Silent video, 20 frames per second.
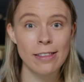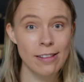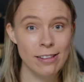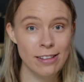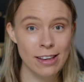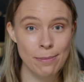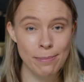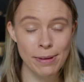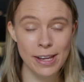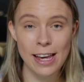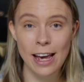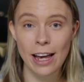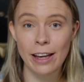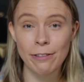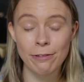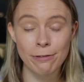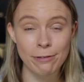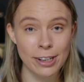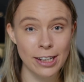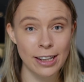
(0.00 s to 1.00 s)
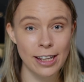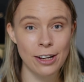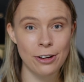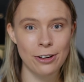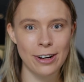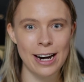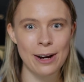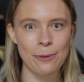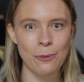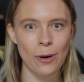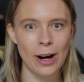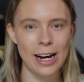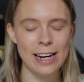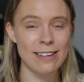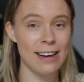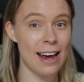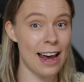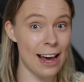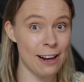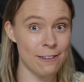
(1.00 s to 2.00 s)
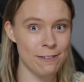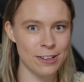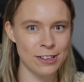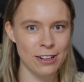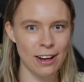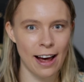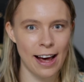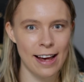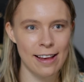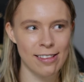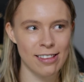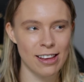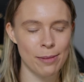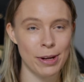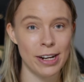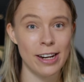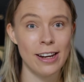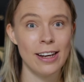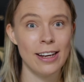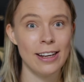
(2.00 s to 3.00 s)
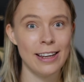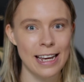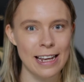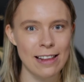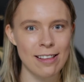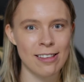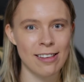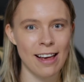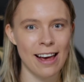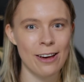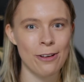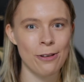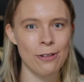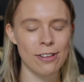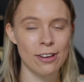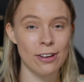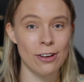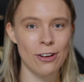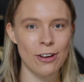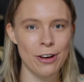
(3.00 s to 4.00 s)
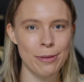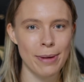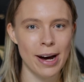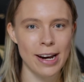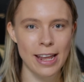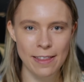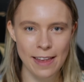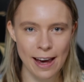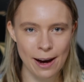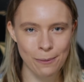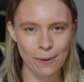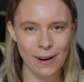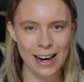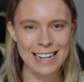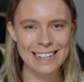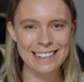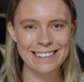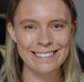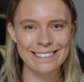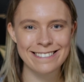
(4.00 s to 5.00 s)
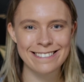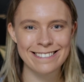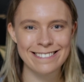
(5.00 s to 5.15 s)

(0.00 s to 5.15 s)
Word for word: this can be a really great way to advertise them and get sales and earn money that way.